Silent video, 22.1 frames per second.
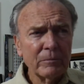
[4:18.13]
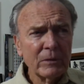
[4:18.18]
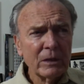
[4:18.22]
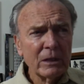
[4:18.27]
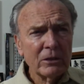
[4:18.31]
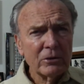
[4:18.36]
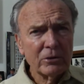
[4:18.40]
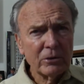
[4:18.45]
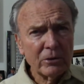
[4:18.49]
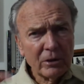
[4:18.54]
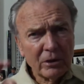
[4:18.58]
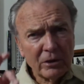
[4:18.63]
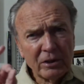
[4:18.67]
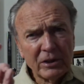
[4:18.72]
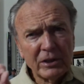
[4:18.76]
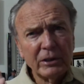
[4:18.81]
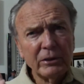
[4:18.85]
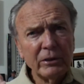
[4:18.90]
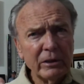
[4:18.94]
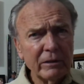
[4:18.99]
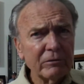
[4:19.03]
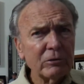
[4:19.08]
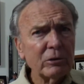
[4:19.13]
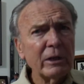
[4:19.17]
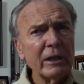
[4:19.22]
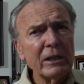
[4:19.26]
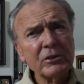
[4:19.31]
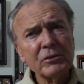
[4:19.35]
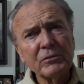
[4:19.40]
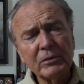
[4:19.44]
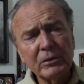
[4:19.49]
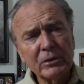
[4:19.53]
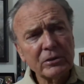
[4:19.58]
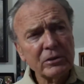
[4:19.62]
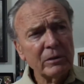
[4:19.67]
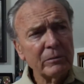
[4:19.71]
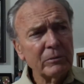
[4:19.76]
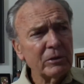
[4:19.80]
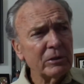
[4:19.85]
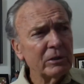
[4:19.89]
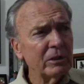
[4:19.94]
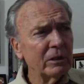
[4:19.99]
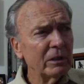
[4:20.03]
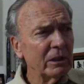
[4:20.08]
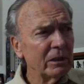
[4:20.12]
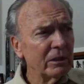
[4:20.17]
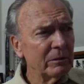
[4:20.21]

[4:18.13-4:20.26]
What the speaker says: So the theory of transfer is something you need